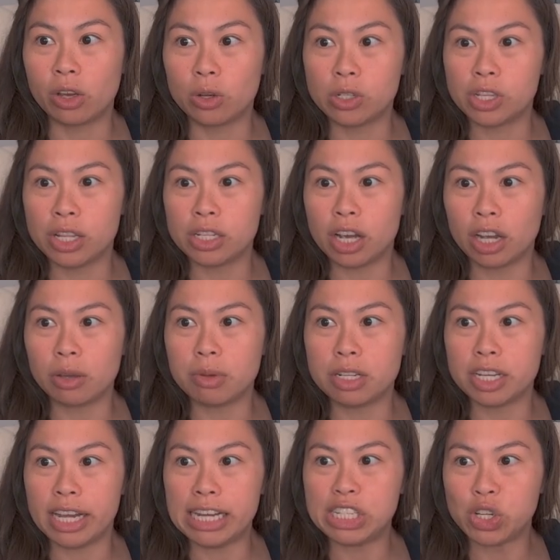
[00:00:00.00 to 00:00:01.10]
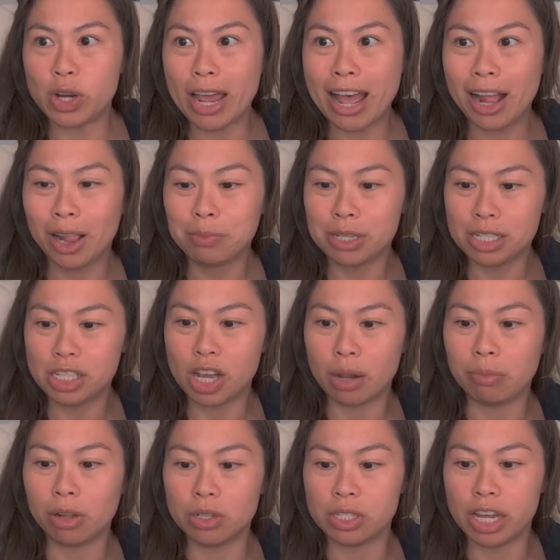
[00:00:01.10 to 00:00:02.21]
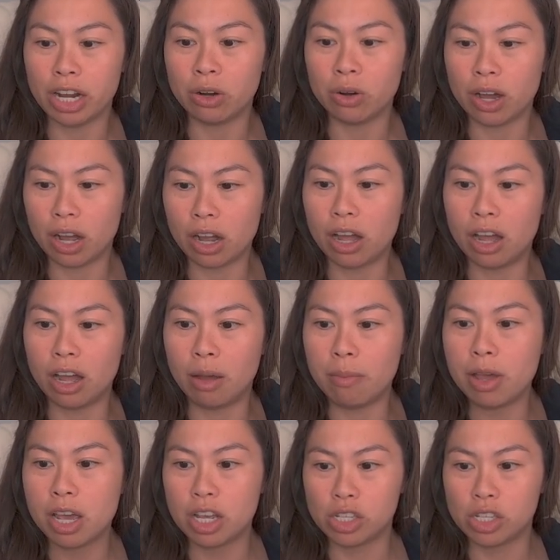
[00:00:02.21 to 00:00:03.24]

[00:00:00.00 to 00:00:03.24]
Go to the document documentation help.blotato.com.